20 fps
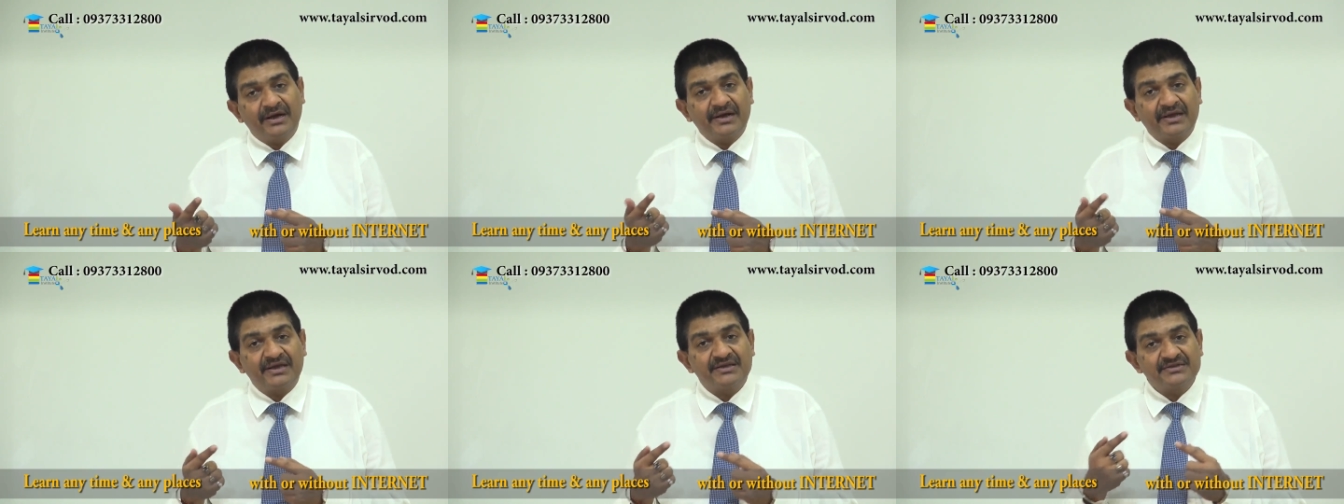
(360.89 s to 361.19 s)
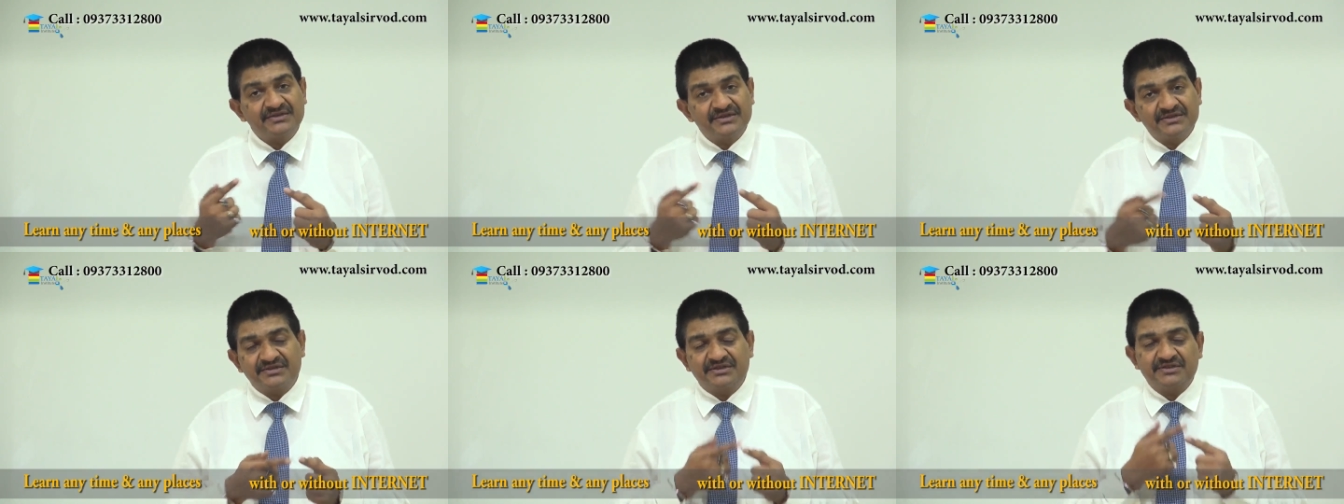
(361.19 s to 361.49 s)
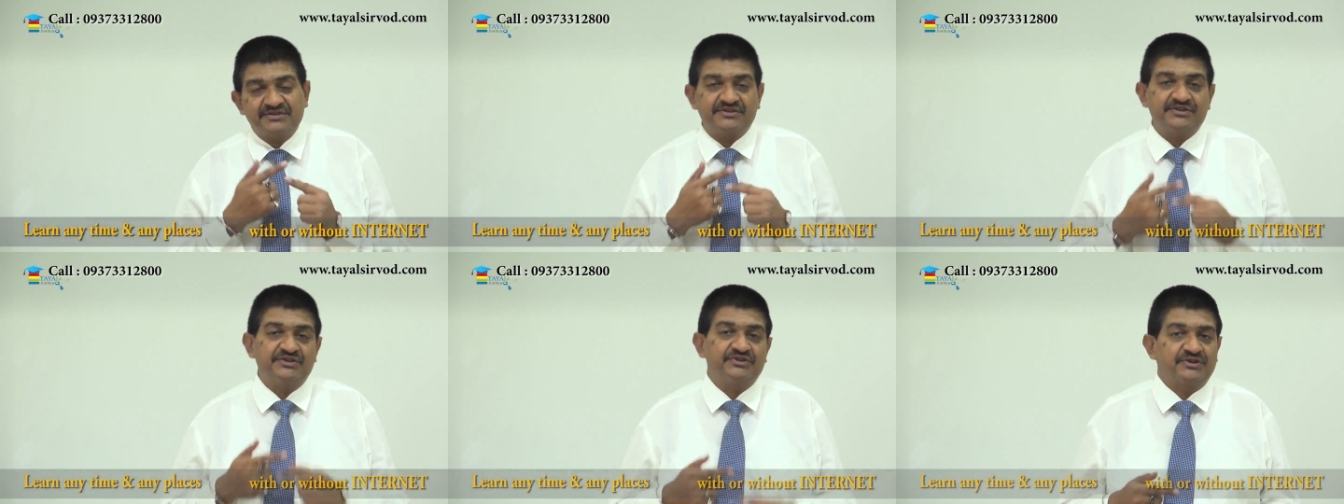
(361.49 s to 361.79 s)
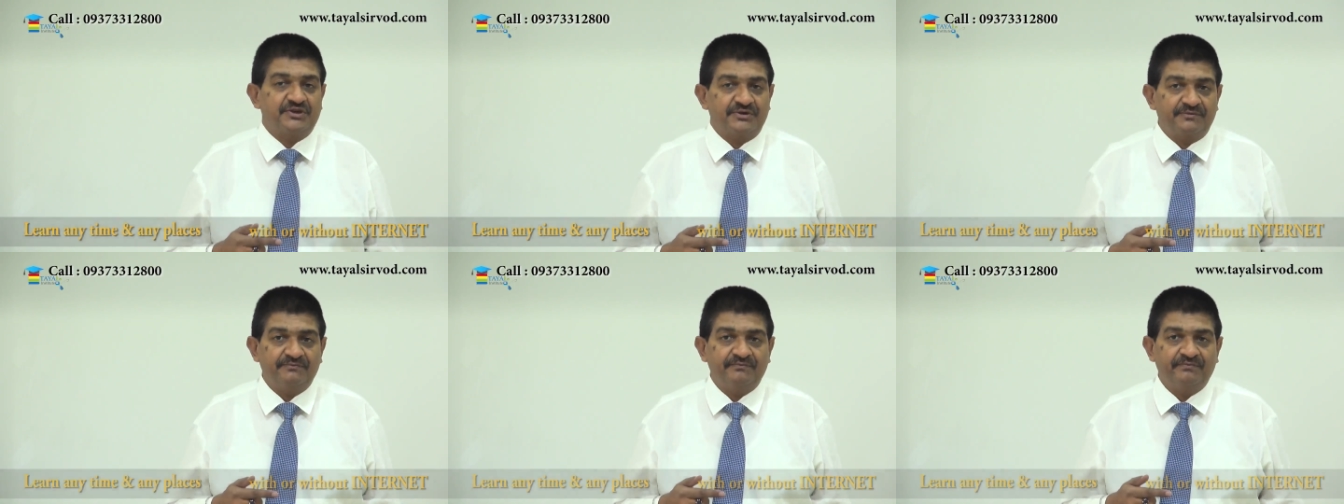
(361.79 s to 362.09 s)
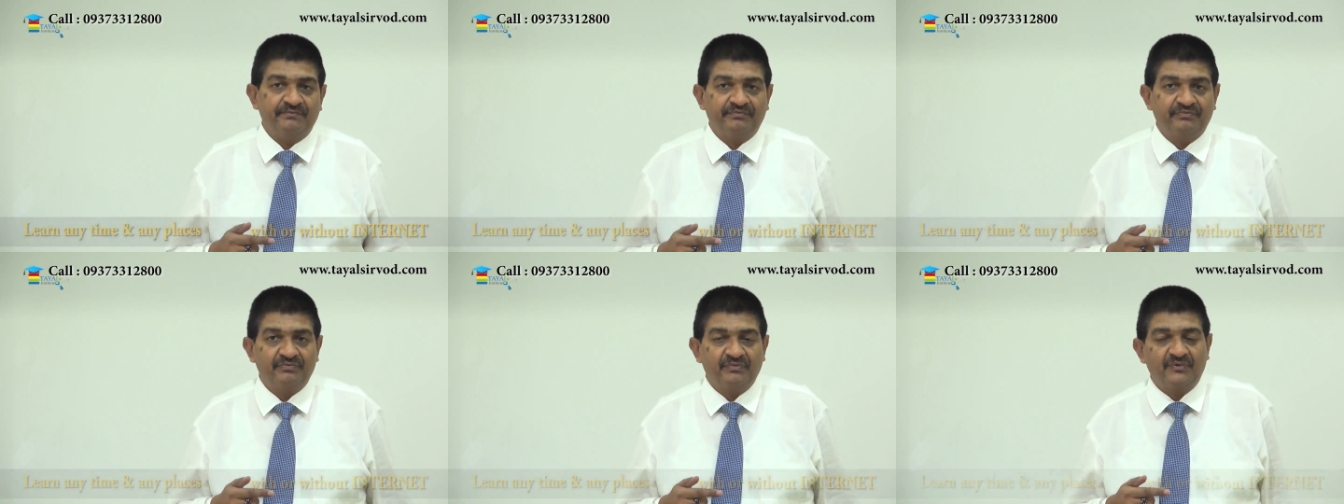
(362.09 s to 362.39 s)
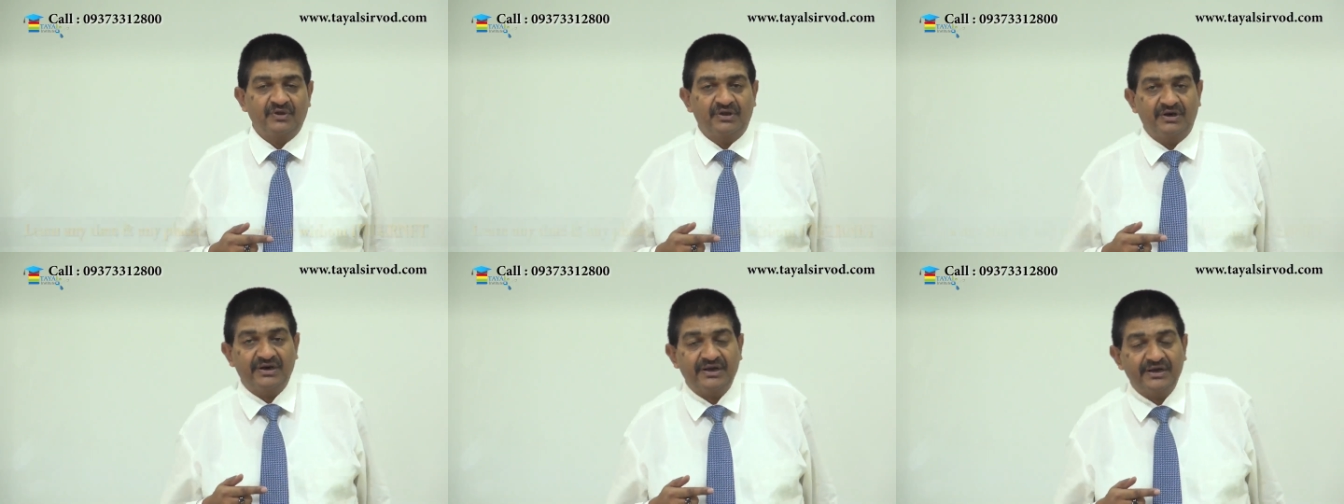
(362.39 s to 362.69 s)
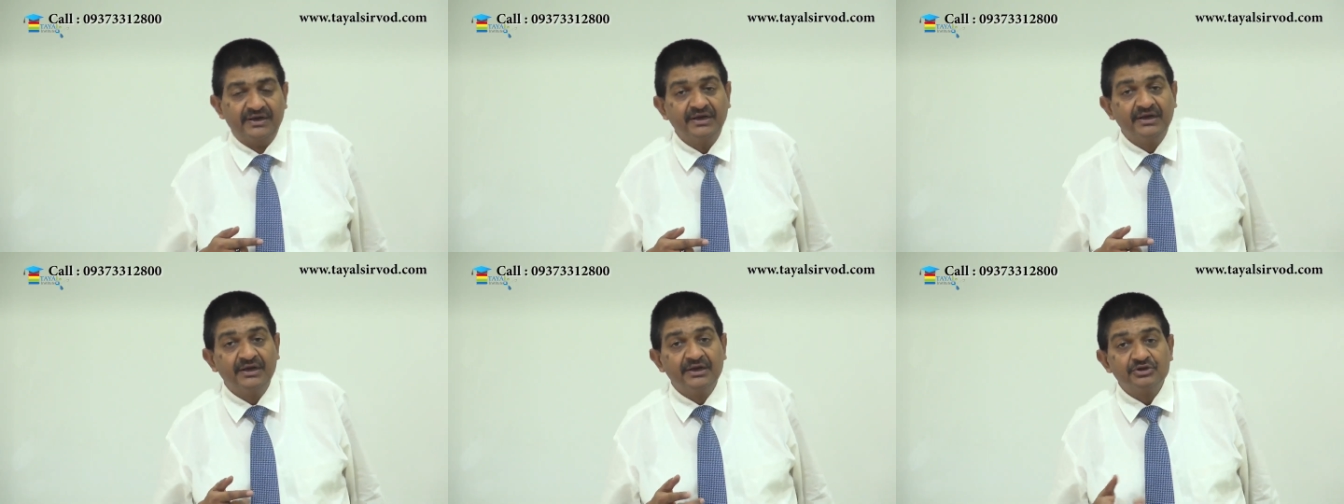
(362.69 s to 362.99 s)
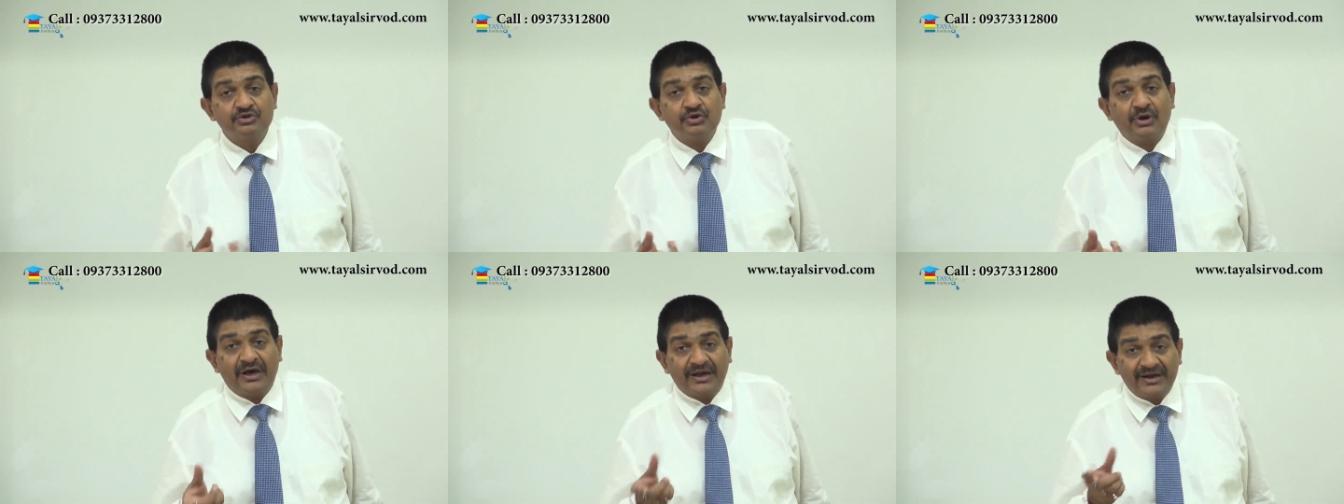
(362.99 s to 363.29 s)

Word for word: against this decision right so